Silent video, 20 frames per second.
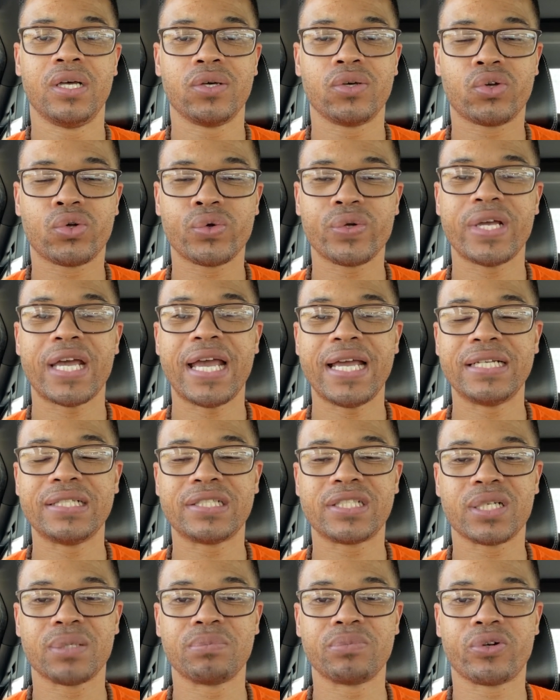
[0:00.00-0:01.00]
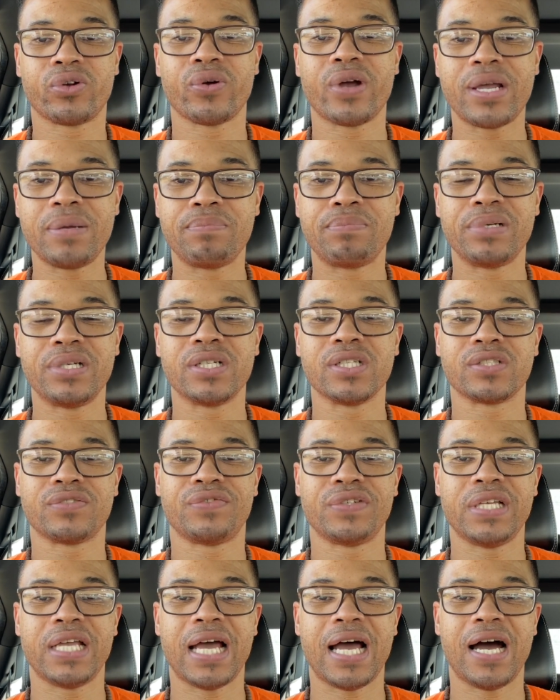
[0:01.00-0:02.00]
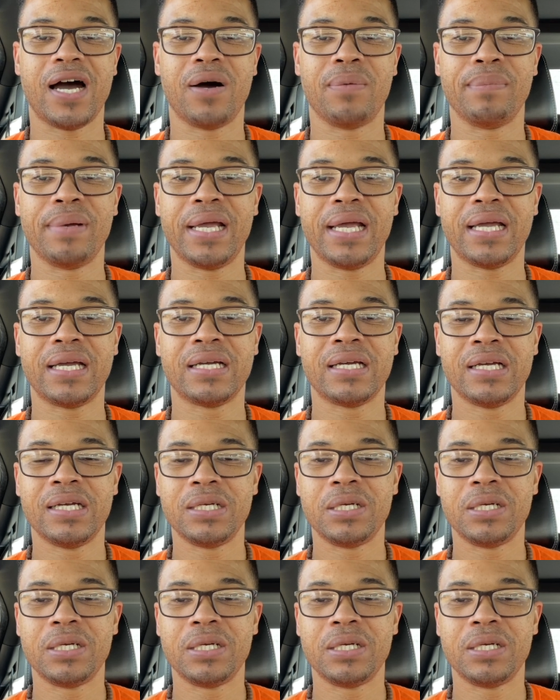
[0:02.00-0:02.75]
creating some great builds for y'all, man.